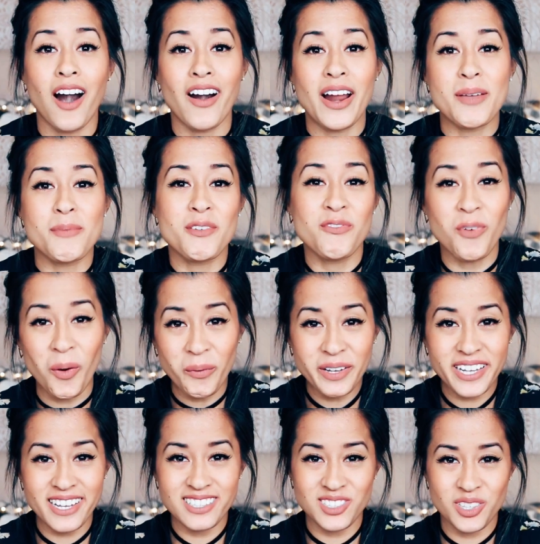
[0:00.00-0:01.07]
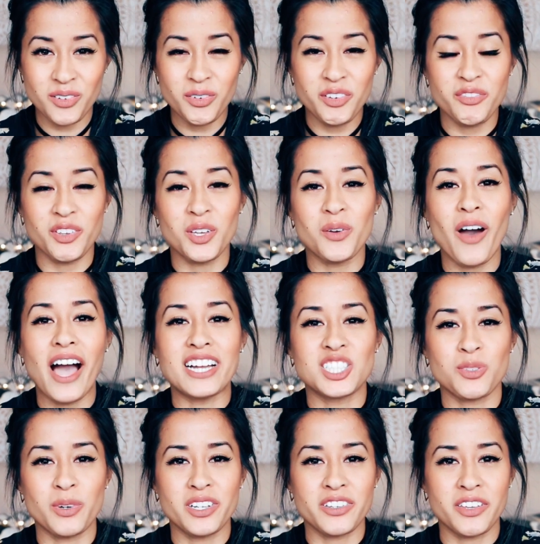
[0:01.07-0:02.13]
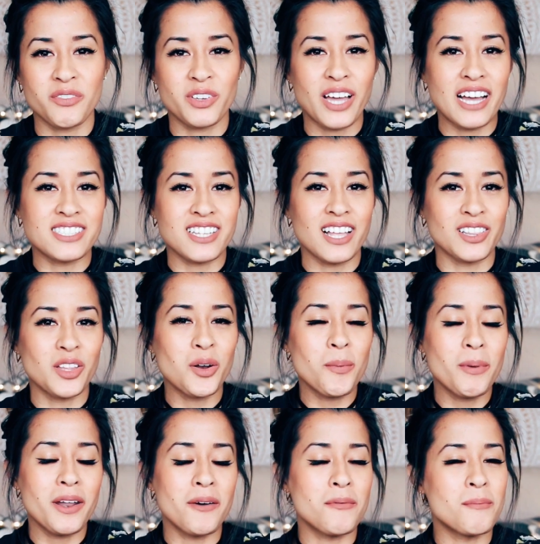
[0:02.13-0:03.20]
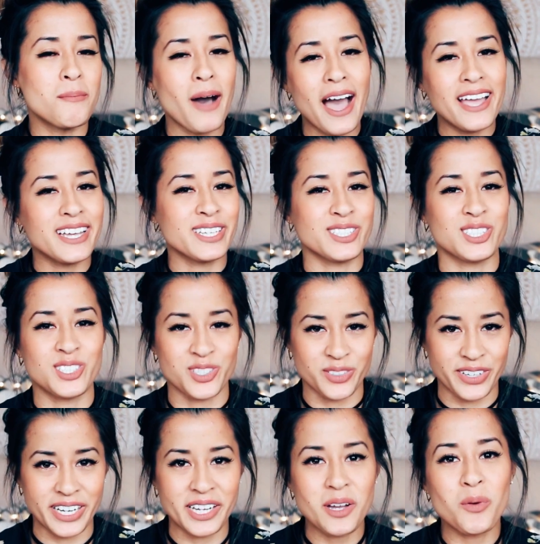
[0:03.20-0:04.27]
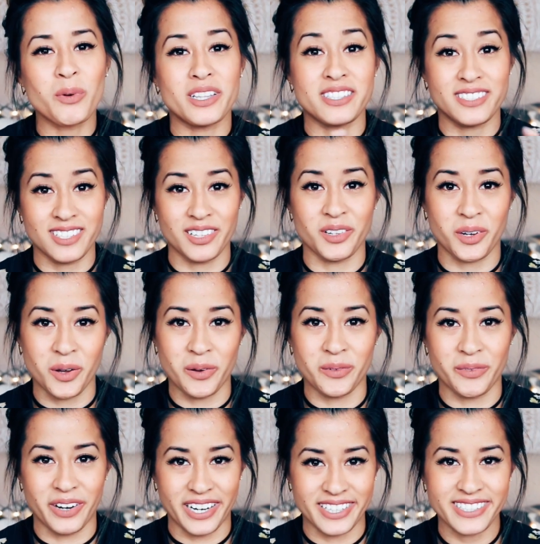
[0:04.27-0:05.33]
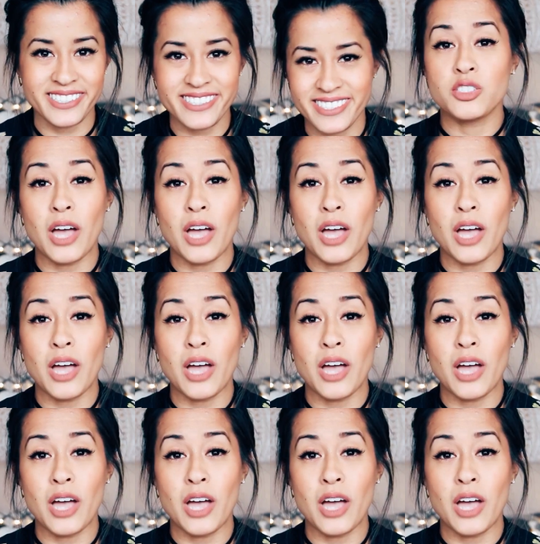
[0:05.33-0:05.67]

Alright, before we get into the review, I just want to give you guys a little bit of my history with silicone rings.